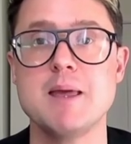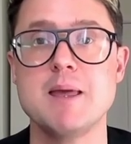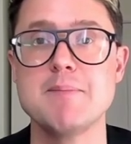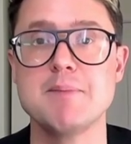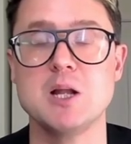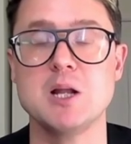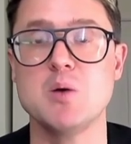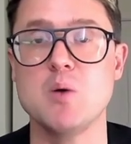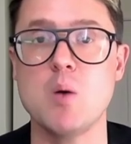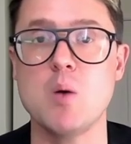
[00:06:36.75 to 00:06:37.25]

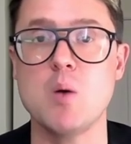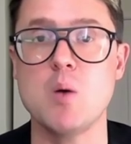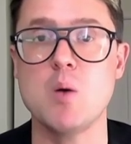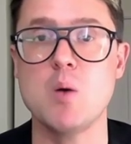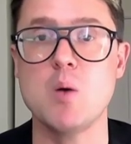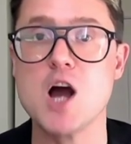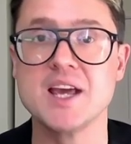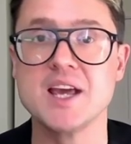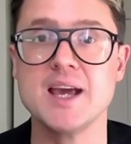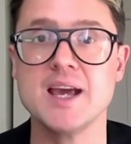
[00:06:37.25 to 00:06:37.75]
people who are
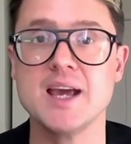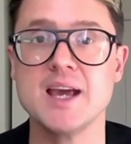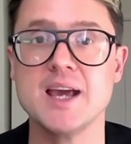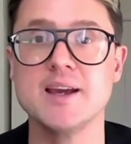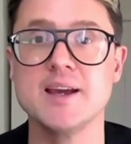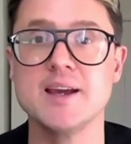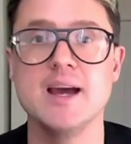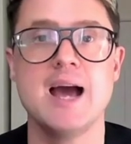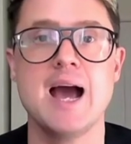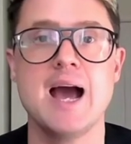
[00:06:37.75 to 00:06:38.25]
working
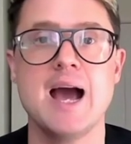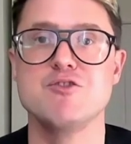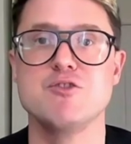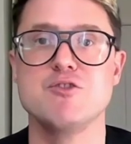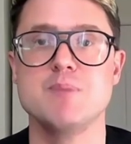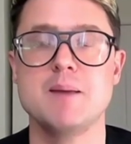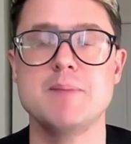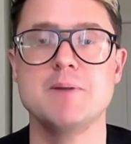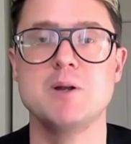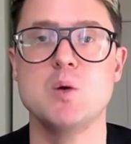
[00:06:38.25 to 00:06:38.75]
and from
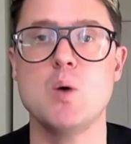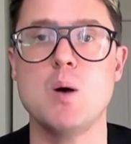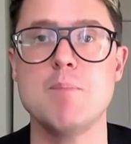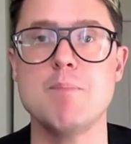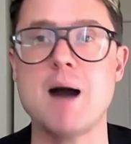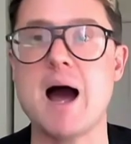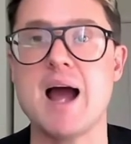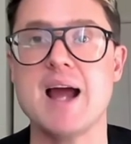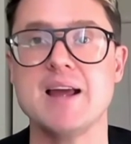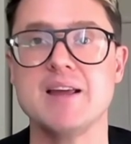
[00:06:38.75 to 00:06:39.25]
people who are
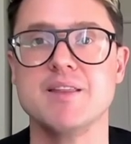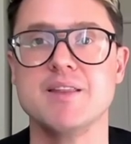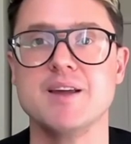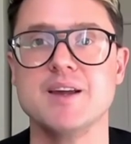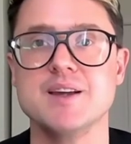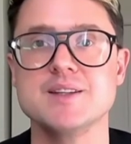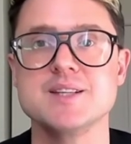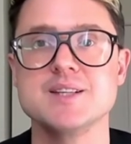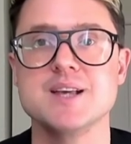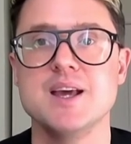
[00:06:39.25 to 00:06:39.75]
buying
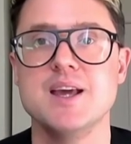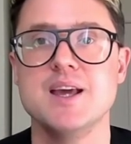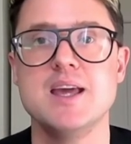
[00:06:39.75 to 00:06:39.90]
things.